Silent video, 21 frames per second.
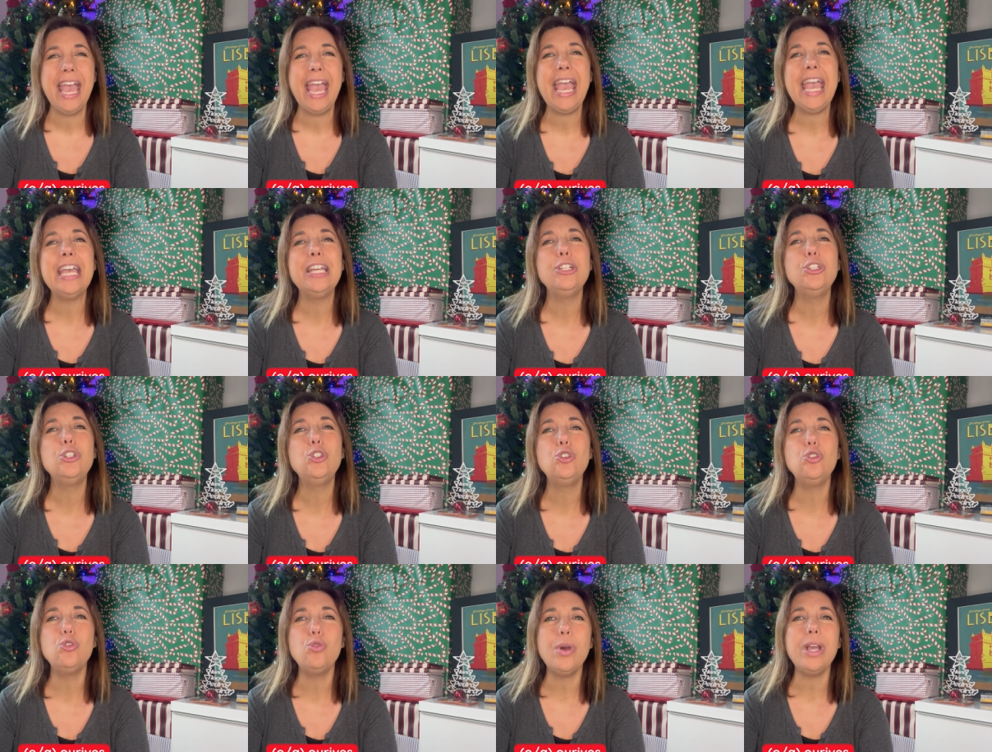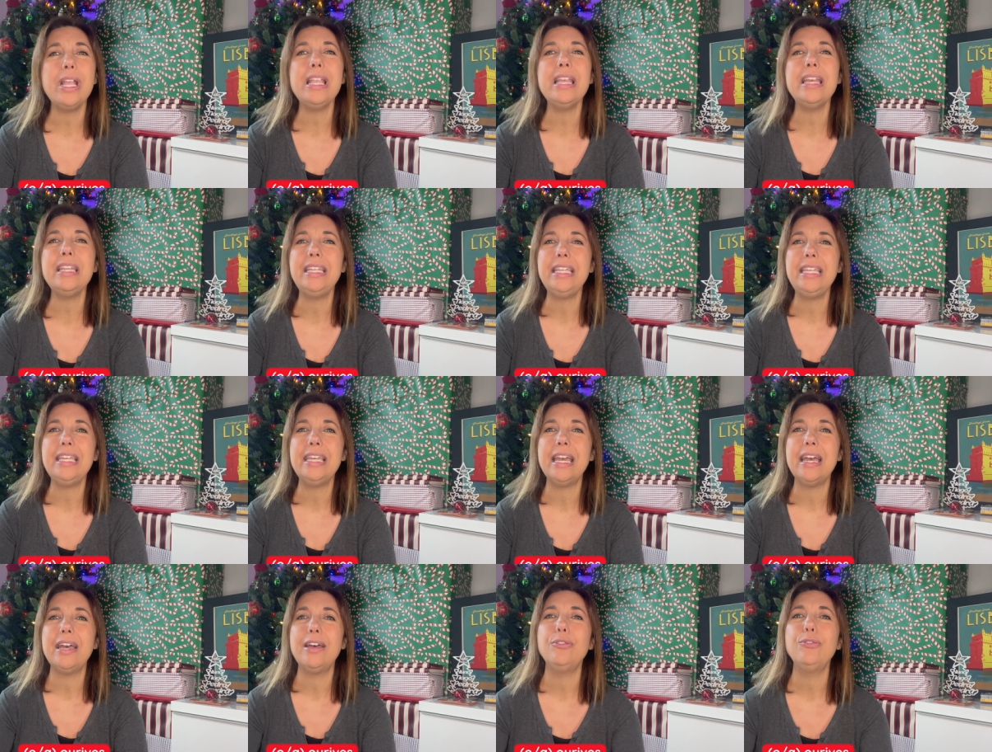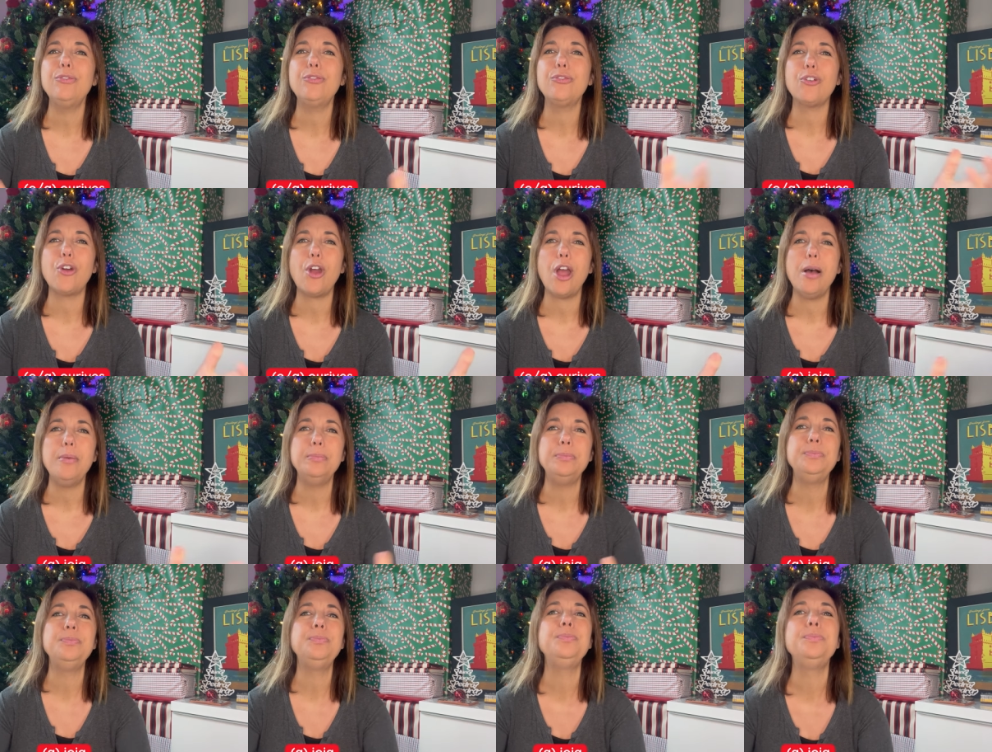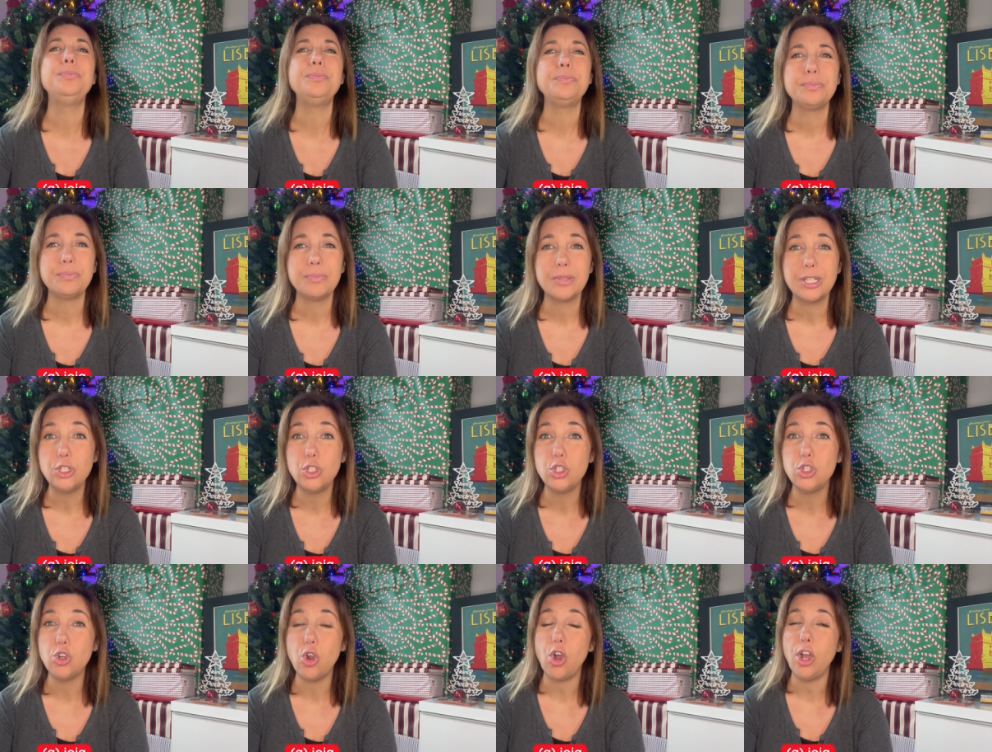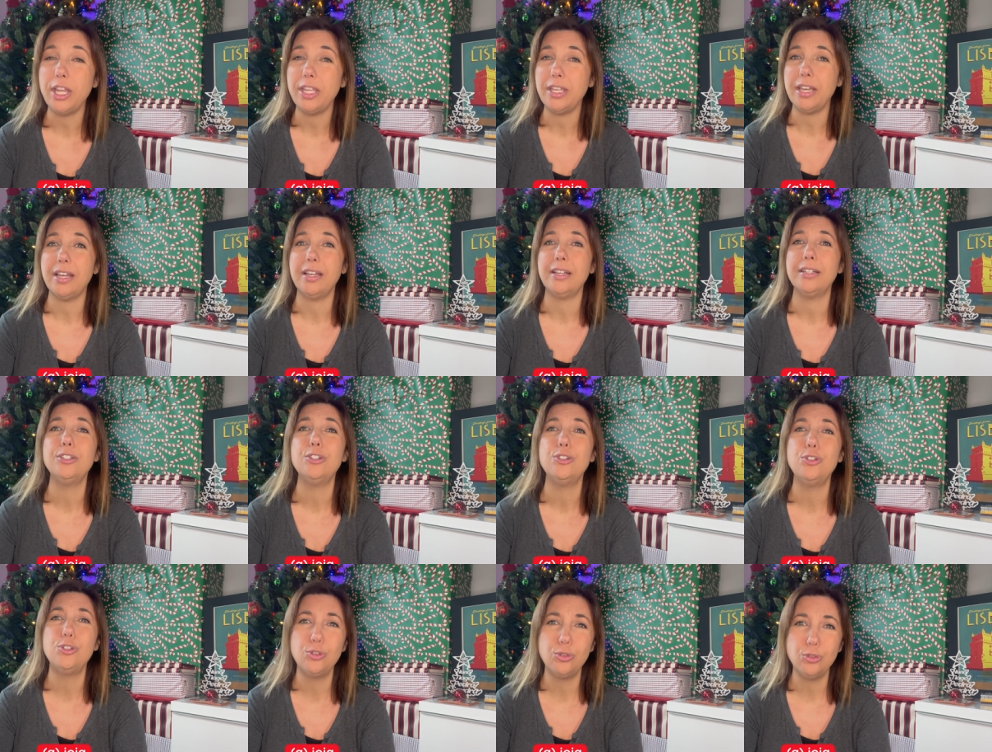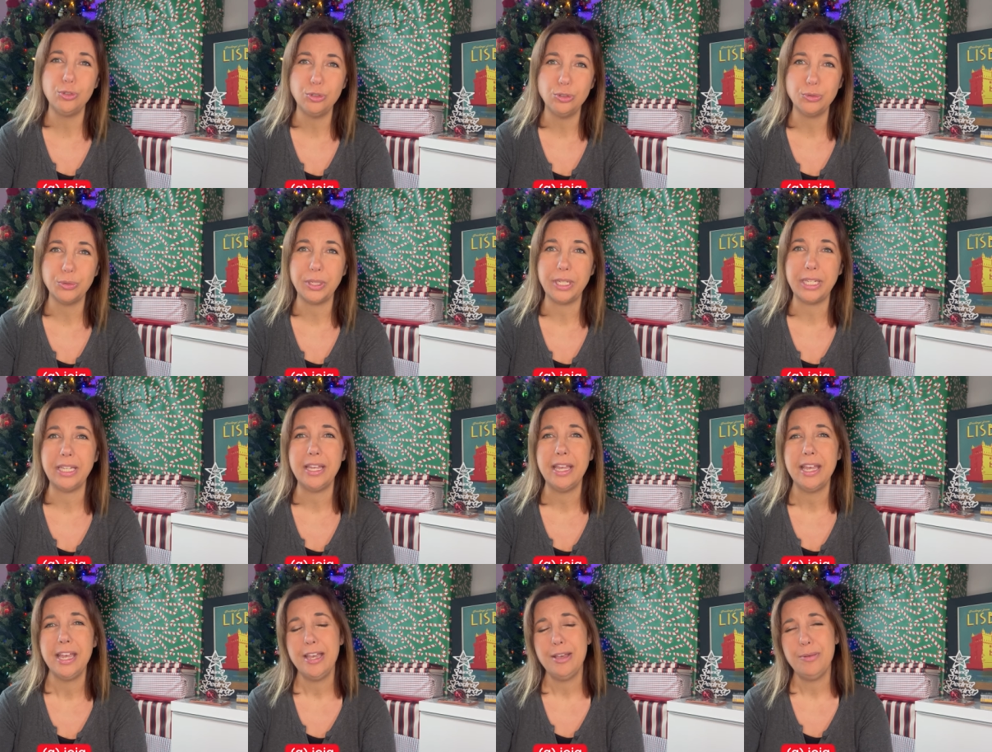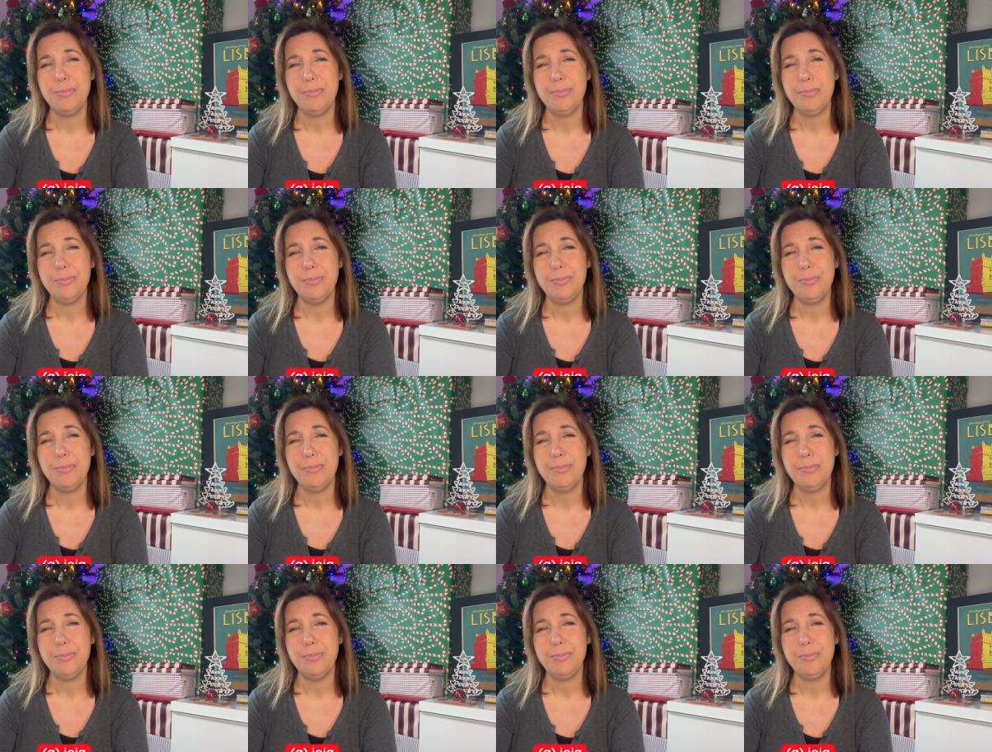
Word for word: and joalheria from joia, jewelry.